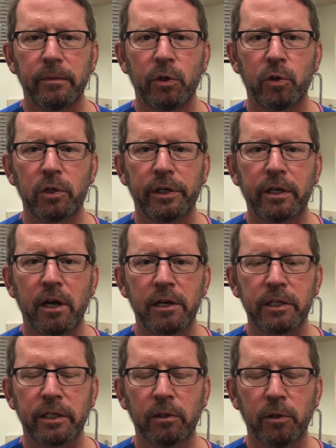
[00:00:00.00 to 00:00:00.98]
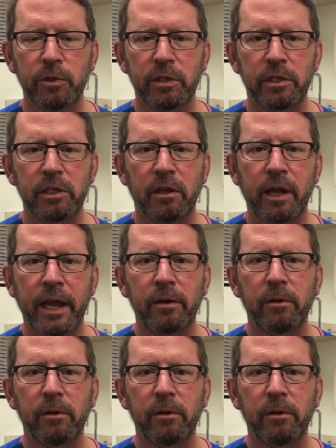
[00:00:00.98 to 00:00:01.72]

usually causing looseness in the ankle,